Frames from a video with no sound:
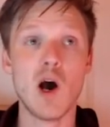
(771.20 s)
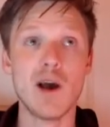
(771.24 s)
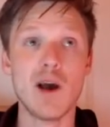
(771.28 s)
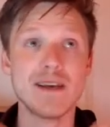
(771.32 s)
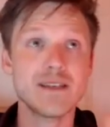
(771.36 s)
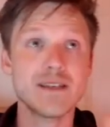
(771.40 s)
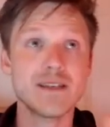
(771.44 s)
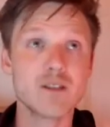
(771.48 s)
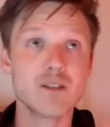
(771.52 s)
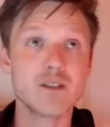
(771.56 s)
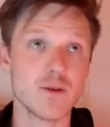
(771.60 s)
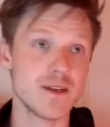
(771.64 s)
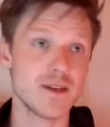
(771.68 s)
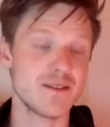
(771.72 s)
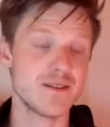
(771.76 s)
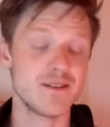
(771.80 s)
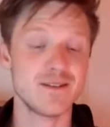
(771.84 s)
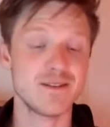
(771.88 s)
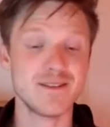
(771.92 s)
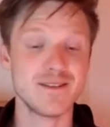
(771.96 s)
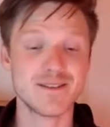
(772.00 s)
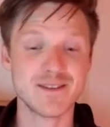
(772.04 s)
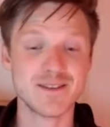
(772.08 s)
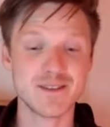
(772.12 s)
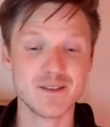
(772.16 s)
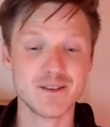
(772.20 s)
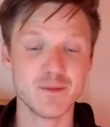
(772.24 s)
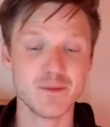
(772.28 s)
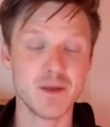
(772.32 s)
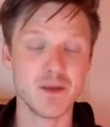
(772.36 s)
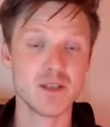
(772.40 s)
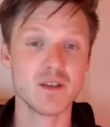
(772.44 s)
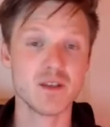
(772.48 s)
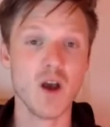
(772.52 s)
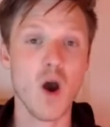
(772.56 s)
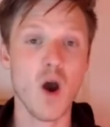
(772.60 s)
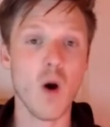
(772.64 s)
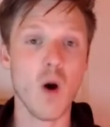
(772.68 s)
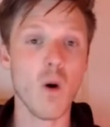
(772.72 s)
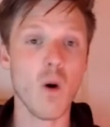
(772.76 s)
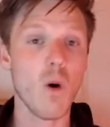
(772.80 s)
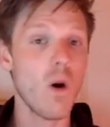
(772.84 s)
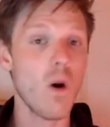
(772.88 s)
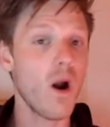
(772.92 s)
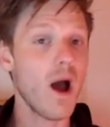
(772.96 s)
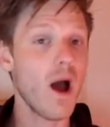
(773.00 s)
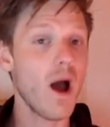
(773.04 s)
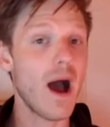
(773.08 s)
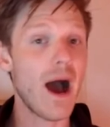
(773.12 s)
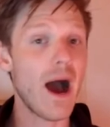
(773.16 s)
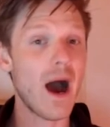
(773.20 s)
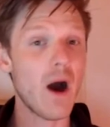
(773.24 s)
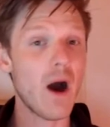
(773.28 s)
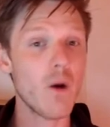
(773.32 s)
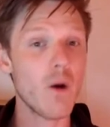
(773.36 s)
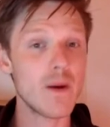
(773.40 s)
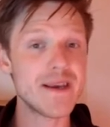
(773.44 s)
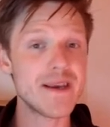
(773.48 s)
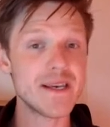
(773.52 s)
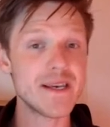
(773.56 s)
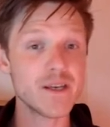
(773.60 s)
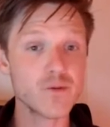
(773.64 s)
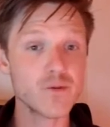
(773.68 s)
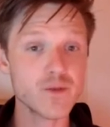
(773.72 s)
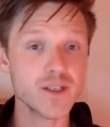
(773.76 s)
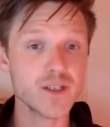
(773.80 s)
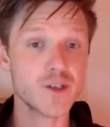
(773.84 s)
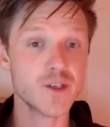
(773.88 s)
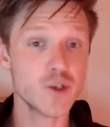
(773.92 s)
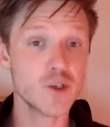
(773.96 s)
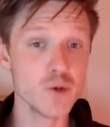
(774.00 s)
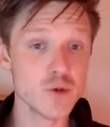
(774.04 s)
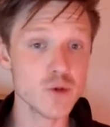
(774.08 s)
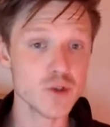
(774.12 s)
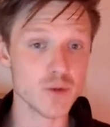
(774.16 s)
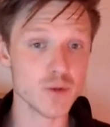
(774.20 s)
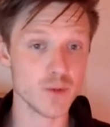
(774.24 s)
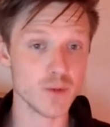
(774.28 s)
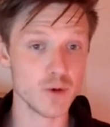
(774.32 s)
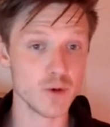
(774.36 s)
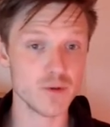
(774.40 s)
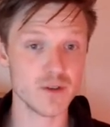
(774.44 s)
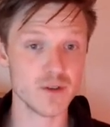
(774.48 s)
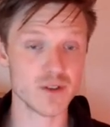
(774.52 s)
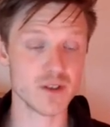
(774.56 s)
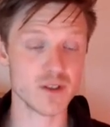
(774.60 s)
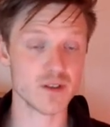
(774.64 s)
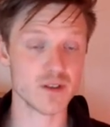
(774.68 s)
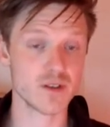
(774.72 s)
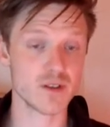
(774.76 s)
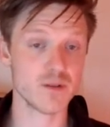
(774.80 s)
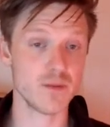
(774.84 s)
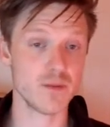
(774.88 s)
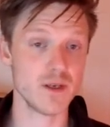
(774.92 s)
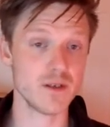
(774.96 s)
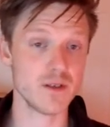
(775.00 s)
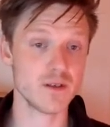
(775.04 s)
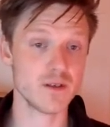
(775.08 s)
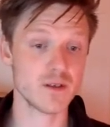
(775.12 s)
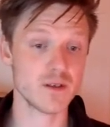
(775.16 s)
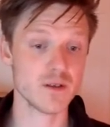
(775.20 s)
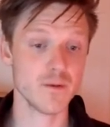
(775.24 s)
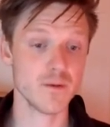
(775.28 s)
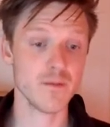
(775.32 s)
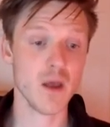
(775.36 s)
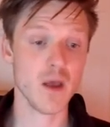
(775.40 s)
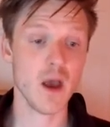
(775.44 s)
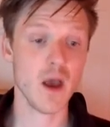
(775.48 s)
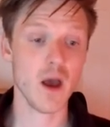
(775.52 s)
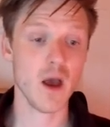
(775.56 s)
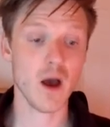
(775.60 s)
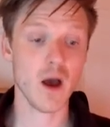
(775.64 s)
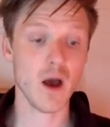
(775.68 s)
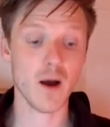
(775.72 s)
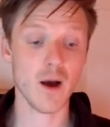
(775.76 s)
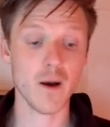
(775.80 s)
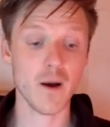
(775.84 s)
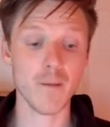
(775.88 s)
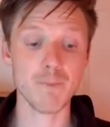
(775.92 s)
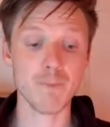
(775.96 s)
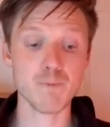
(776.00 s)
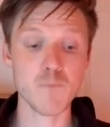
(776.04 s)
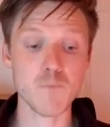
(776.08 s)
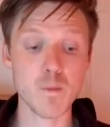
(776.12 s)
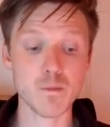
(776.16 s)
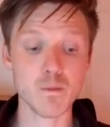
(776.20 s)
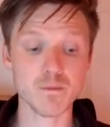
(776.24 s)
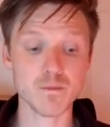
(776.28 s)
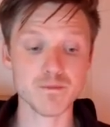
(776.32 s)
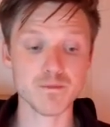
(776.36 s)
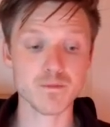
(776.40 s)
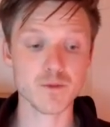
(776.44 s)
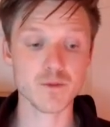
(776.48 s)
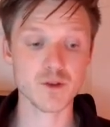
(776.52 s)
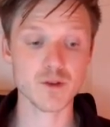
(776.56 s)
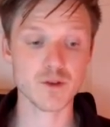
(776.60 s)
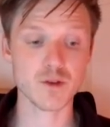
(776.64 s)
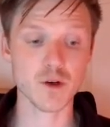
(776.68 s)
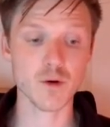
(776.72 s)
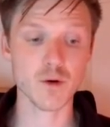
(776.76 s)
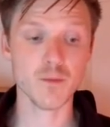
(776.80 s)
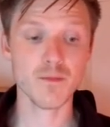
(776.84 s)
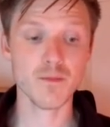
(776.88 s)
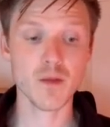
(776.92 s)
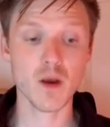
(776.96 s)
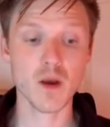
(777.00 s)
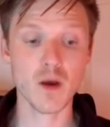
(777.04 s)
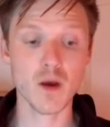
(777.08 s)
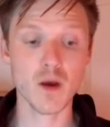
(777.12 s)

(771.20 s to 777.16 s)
integrated the system is, or how irreducible the system is. So